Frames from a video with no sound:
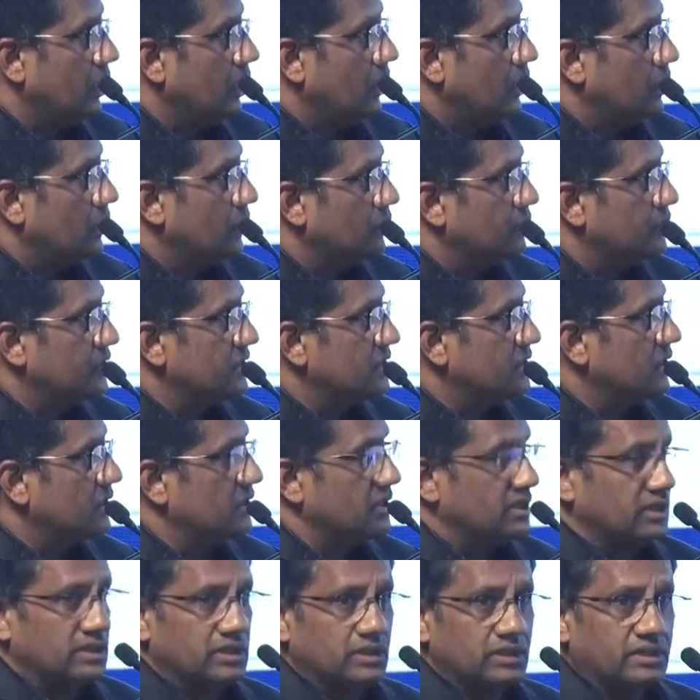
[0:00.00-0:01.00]
Now these are
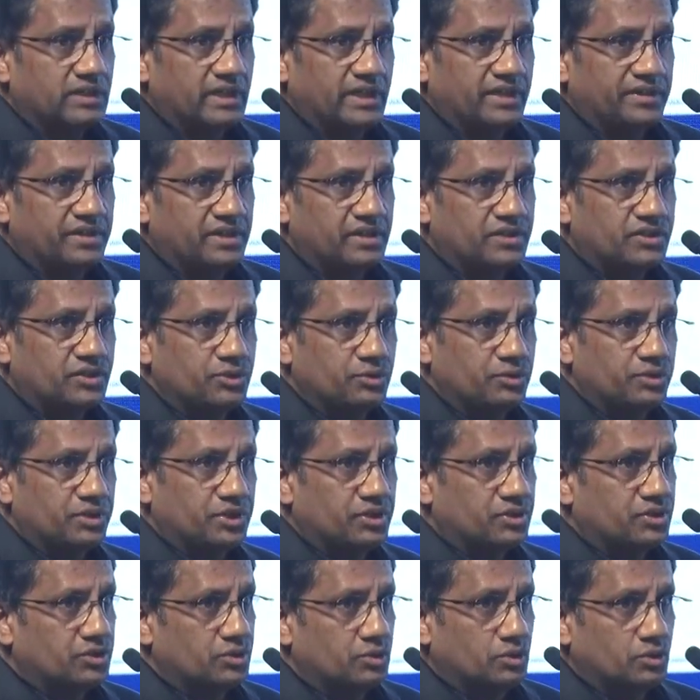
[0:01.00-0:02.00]
the techniques you need
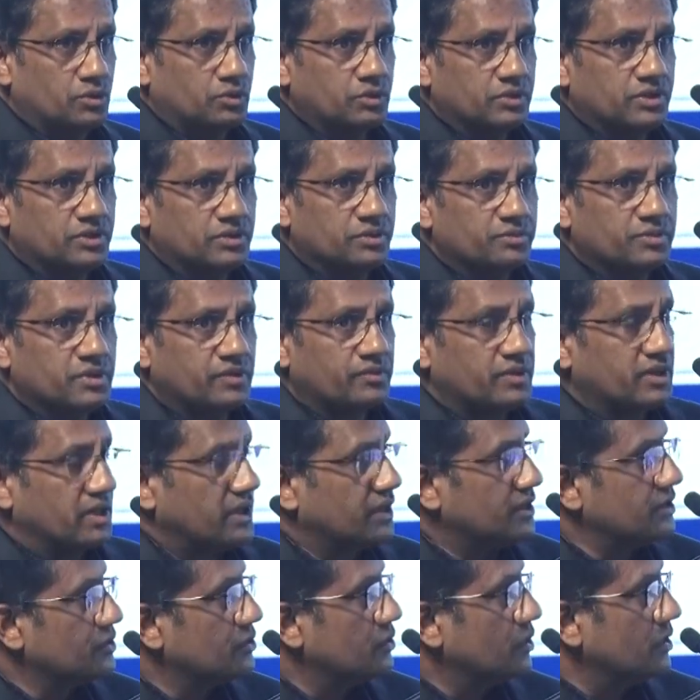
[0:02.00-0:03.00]
to know in terms of the
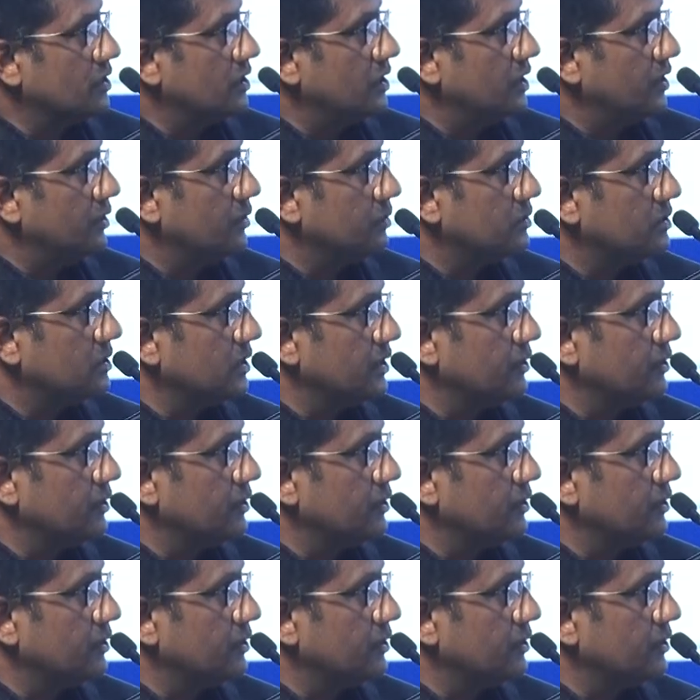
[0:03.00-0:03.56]
horizontal aorta.